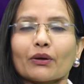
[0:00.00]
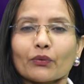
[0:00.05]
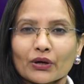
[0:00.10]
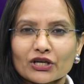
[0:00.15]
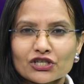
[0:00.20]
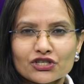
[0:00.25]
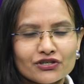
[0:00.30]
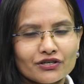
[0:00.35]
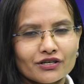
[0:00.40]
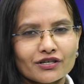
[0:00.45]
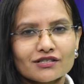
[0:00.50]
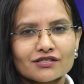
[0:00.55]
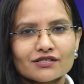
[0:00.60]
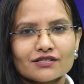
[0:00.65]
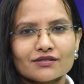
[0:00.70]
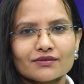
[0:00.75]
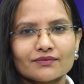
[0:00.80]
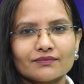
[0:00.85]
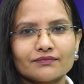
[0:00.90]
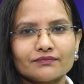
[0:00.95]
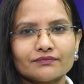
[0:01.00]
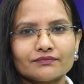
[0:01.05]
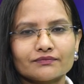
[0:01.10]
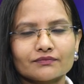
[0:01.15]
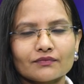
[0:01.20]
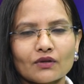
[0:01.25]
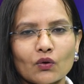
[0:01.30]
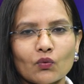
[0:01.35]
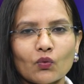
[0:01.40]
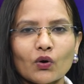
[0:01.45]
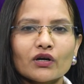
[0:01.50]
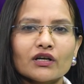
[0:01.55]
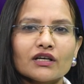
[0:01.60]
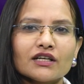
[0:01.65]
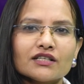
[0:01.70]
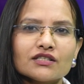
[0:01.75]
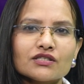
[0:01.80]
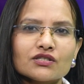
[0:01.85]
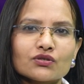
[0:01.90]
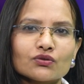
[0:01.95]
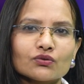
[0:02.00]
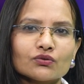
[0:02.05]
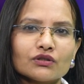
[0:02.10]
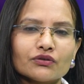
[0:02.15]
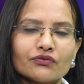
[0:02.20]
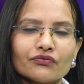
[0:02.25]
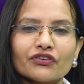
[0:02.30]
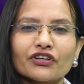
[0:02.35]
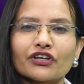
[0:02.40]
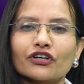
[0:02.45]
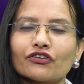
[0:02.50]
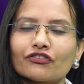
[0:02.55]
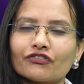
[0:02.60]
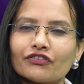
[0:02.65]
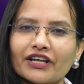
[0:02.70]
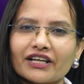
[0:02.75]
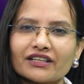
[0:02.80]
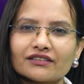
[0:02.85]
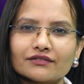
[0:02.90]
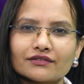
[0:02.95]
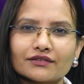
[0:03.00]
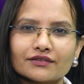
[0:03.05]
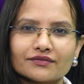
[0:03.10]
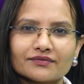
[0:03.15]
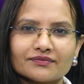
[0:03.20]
question is, what leads to the fear of death?